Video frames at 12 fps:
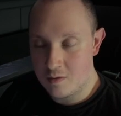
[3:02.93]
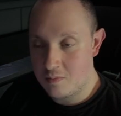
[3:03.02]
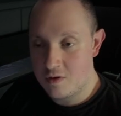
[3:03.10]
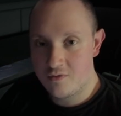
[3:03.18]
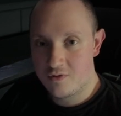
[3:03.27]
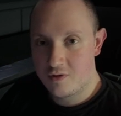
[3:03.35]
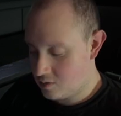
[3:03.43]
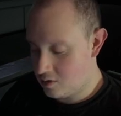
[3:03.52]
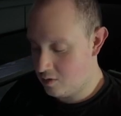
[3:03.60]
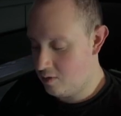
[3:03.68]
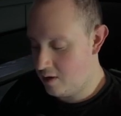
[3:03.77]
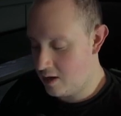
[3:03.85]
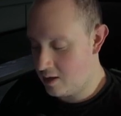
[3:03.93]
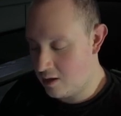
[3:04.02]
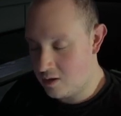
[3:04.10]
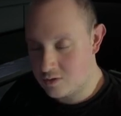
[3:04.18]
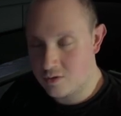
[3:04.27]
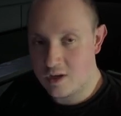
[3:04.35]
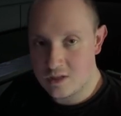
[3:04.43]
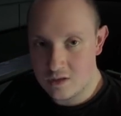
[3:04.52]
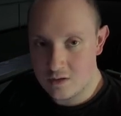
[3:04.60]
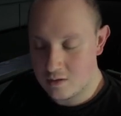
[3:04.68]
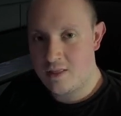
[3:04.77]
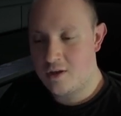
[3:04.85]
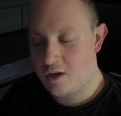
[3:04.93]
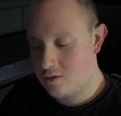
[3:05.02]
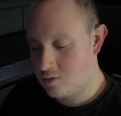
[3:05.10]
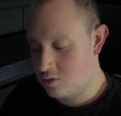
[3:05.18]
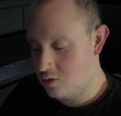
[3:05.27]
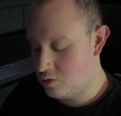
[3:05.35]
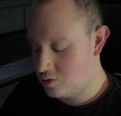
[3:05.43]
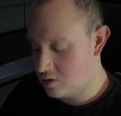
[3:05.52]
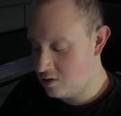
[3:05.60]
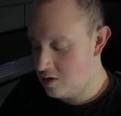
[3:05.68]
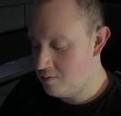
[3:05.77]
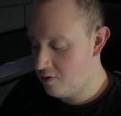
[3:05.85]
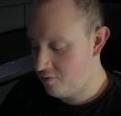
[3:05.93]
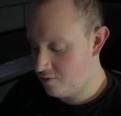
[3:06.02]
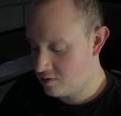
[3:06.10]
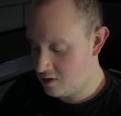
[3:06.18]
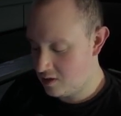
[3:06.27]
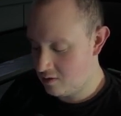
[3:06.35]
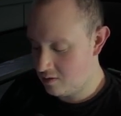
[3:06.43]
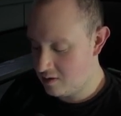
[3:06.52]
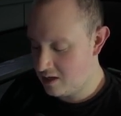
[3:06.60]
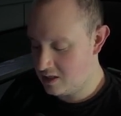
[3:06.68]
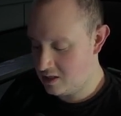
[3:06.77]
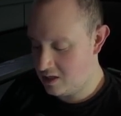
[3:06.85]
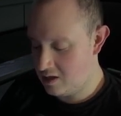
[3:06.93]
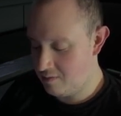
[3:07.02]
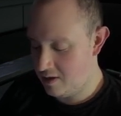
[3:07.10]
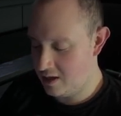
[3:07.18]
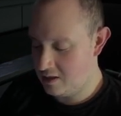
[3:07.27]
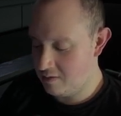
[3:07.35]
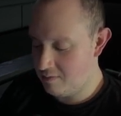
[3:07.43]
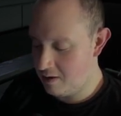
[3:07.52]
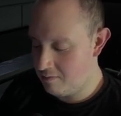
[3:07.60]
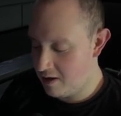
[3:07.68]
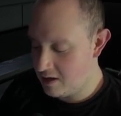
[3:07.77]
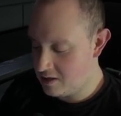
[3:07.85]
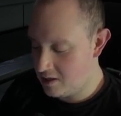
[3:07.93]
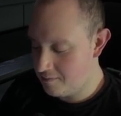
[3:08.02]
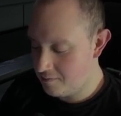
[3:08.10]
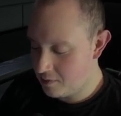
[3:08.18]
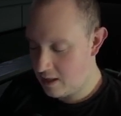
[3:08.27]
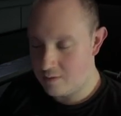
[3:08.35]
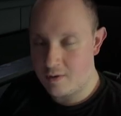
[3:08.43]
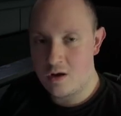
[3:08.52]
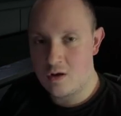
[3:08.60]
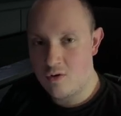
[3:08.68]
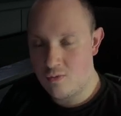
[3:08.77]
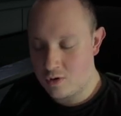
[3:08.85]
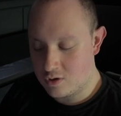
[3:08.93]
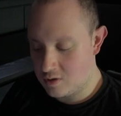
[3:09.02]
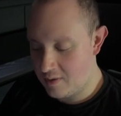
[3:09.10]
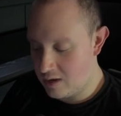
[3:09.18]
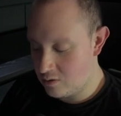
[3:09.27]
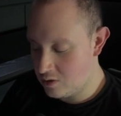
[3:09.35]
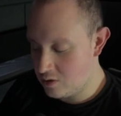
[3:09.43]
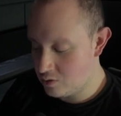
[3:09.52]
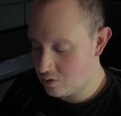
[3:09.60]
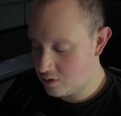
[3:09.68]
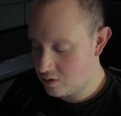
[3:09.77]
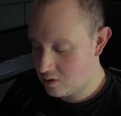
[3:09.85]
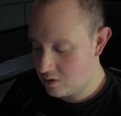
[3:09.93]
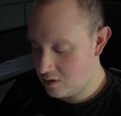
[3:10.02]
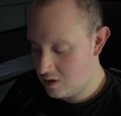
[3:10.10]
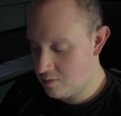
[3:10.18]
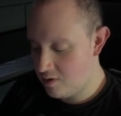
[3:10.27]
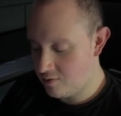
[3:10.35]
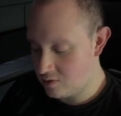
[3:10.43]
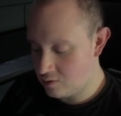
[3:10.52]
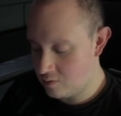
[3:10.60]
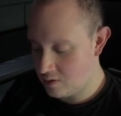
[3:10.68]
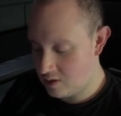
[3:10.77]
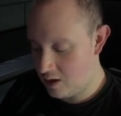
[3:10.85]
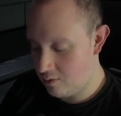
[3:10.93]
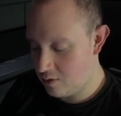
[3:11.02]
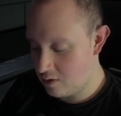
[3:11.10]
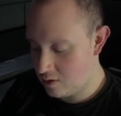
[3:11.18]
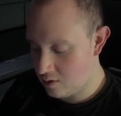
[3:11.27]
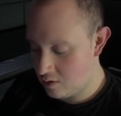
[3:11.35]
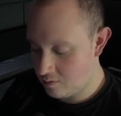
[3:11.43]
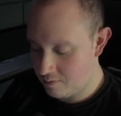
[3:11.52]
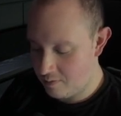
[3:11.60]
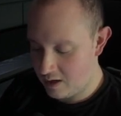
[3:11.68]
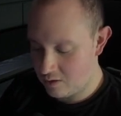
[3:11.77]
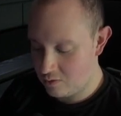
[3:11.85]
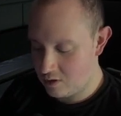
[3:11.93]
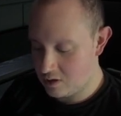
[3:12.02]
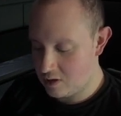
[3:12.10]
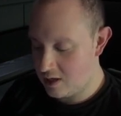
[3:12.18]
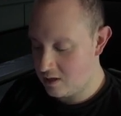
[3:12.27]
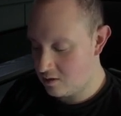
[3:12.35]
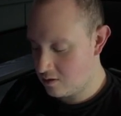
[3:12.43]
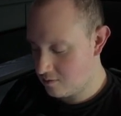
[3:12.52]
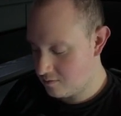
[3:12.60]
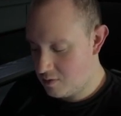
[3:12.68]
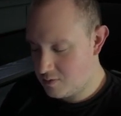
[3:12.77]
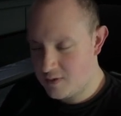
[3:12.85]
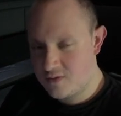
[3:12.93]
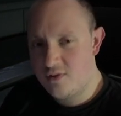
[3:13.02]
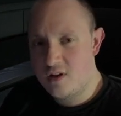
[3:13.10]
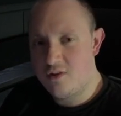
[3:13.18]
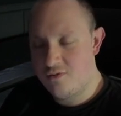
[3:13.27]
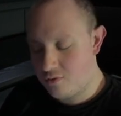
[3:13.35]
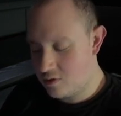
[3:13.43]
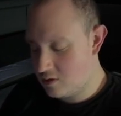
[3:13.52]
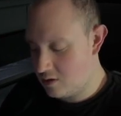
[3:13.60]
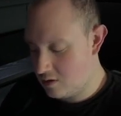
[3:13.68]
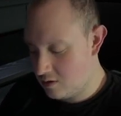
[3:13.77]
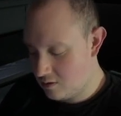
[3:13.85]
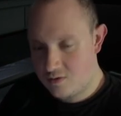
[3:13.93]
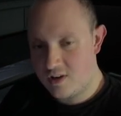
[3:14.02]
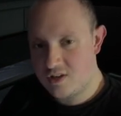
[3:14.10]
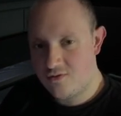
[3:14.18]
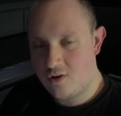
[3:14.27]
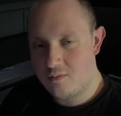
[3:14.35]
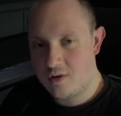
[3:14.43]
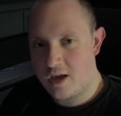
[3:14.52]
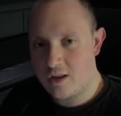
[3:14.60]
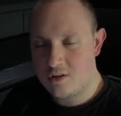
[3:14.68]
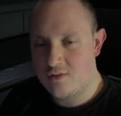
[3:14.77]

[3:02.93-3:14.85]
a buff, so Herta also gets that. And I don't use debuffers in this team and in my main team. And in my Cold War team I don't use debuffers too, but I will come back to this later. But specifically for the trace farming, I don't